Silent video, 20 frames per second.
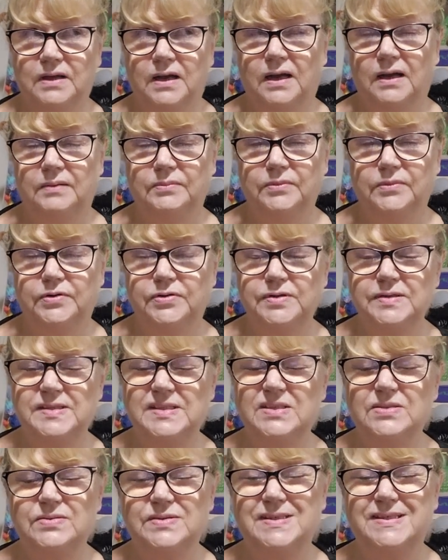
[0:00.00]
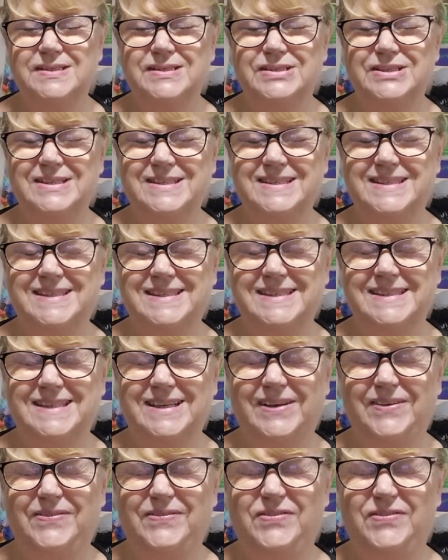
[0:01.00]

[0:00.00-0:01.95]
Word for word: Um, Crystal suggested a